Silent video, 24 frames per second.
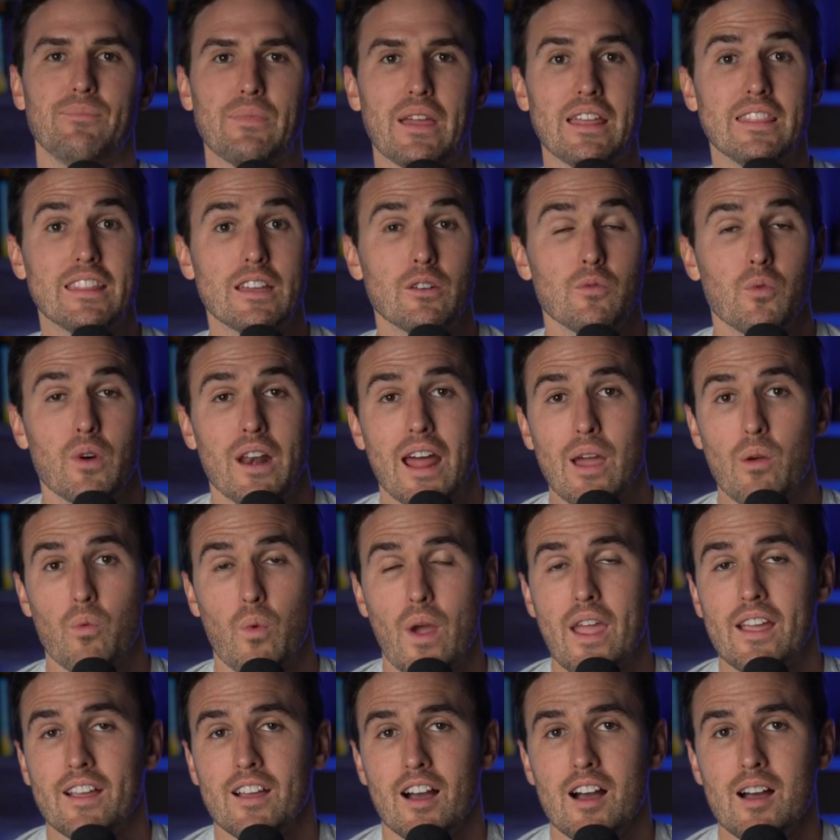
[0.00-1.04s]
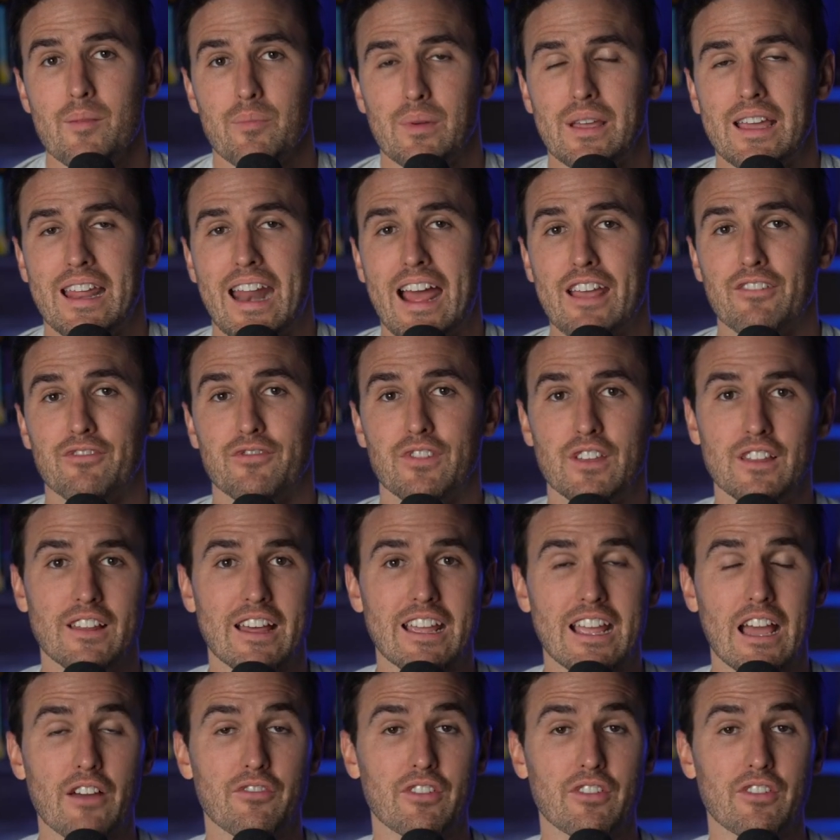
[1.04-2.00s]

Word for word: And then when I wake up and I feel like